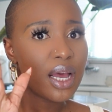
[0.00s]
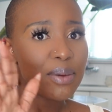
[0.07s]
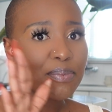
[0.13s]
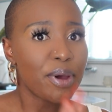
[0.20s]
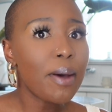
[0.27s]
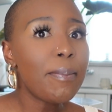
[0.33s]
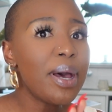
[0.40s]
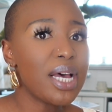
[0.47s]

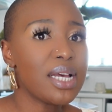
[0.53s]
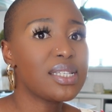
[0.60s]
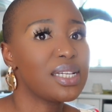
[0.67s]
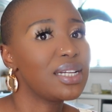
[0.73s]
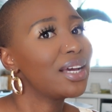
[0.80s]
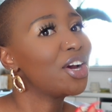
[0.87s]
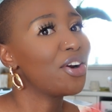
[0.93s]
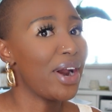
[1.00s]
per person
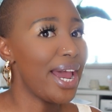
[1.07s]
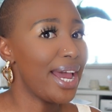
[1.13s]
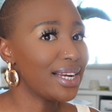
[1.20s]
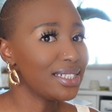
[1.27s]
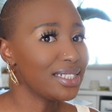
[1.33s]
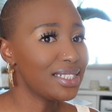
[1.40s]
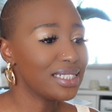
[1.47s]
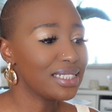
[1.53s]

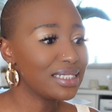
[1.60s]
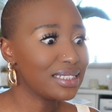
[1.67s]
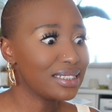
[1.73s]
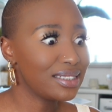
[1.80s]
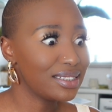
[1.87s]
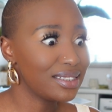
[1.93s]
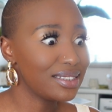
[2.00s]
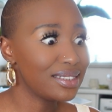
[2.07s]
$1,000,
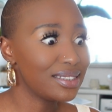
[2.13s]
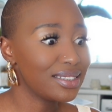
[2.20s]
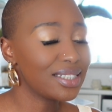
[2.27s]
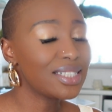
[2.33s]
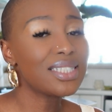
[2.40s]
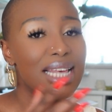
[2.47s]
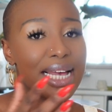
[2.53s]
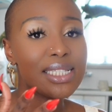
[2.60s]

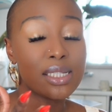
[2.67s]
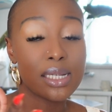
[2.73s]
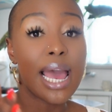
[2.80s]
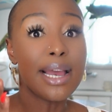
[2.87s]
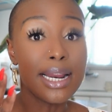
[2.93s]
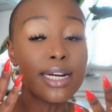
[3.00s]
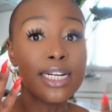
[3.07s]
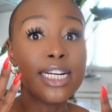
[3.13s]
because that's
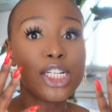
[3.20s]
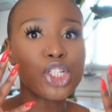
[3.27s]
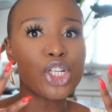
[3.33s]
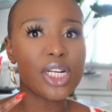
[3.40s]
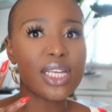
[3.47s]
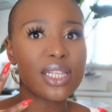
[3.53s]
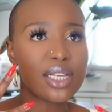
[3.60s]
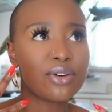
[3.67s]

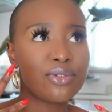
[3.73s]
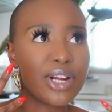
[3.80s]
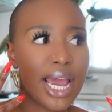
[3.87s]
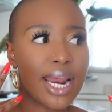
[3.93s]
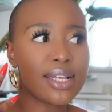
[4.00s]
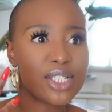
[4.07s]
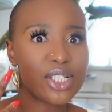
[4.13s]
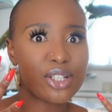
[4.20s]
literally the
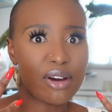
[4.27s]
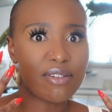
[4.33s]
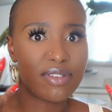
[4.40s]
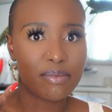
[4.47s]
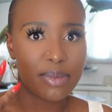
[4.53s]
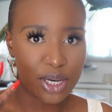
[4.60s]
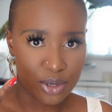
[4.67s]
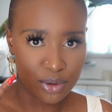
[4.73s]
reality of the
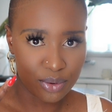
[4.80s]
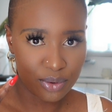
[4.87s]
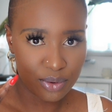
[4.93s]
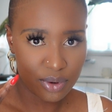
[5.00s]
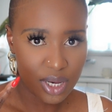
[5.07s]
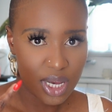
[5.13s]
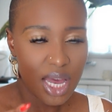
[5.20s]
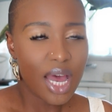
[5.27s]
menu.
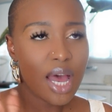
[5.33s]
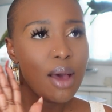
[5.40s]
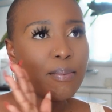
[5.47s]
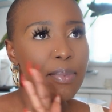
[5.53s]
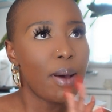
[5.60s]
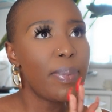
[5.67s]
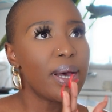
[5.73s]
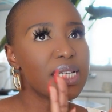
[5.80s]

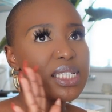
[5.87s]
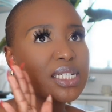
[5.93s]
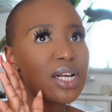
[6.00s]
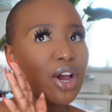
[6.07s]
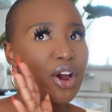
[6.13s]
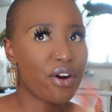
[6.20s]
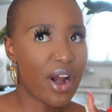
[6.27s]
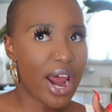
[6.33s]
Per person
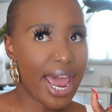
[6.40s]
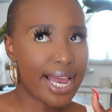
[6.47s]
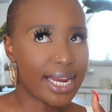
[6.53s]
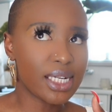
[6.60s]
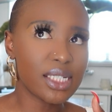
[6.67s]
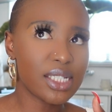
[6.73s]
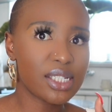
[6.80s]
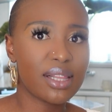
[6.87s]

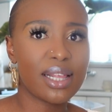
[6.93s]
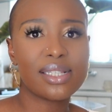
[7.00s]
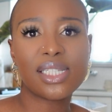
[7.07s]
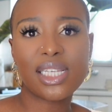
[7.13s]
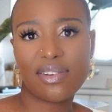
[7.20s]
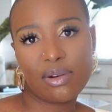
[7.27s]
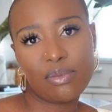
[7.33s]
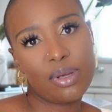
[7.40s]
$1,000, so that's
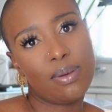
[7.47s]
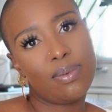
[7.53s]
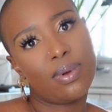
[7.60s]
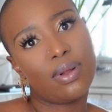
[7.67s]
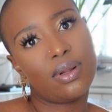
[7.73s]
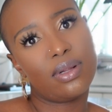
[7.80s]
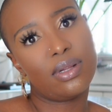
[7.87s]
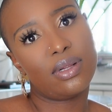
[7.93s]
7 people.
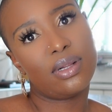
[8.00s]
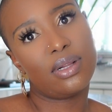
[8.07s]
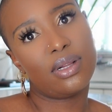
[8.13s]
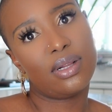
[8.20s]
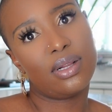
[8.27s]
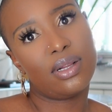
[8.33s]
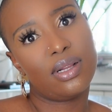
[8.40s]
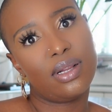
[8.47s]

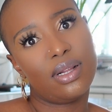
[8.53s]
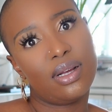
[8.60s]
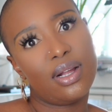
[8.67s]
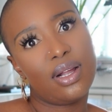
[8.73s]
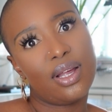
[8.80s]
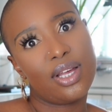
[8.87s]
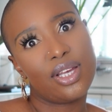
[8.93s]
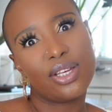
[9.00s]

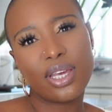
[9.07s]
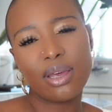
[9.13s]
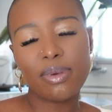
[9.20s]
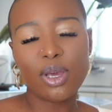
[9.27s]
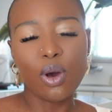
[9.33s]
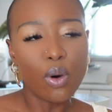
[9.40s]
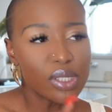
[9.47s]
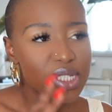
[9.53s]
You get
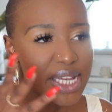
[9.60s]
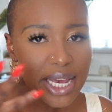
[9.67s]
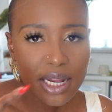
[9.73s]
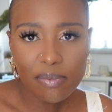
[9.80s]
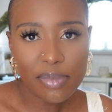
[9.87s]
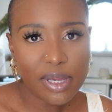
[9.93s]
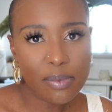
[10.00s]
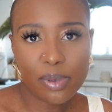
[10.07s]
me? Or
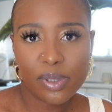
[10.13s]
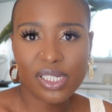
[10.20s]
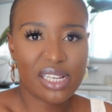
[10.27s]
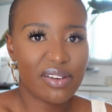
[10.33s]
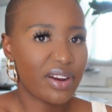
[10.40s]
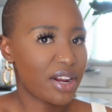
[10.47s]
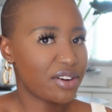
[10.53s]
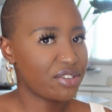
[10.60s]
10 people,
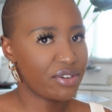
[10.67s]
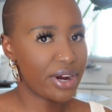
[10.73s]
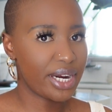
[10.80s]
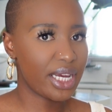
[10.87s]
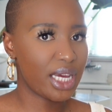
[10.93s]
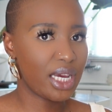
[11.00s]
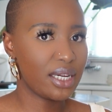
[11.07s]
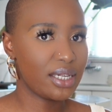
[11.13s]
700 rand a
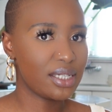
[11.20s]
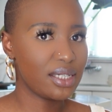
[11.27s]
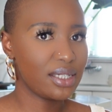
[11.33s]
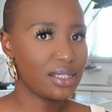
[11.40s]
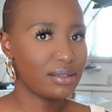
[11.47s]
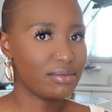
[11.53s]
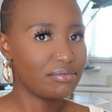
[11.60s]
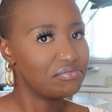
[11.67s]
head.
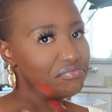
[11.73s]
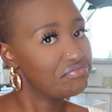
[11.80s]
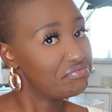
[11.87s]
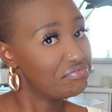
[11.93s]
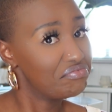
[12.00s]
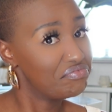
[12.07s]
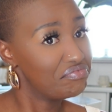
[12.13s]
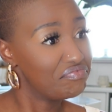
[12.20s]

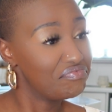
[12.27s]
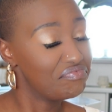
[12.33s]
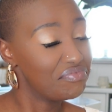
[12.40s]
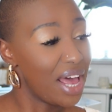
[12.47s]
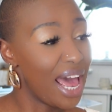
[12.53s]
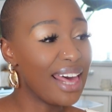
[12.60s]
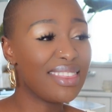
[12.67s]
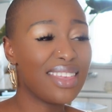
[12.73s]

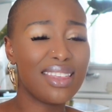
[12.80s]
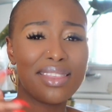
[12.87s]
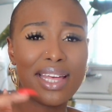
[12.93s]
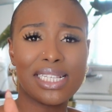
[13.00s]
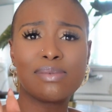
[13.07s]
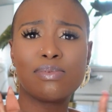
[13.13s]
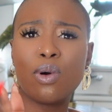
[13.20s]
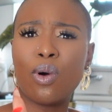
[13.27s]
I think
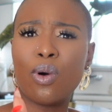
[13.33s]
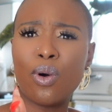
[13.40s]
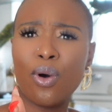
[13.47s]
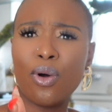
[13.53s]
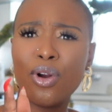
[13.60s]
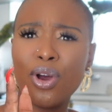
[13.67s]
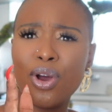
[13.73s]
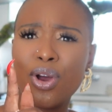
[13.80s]
that's more
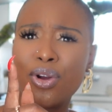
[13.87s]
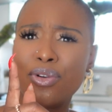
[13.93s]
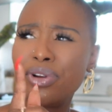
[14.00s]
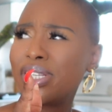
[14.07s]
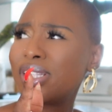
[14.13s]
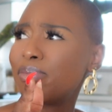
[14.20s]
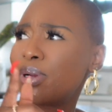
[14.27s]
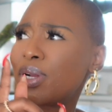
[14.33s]

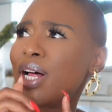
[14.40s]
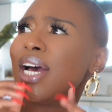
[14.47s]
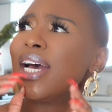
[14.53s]
reasonable.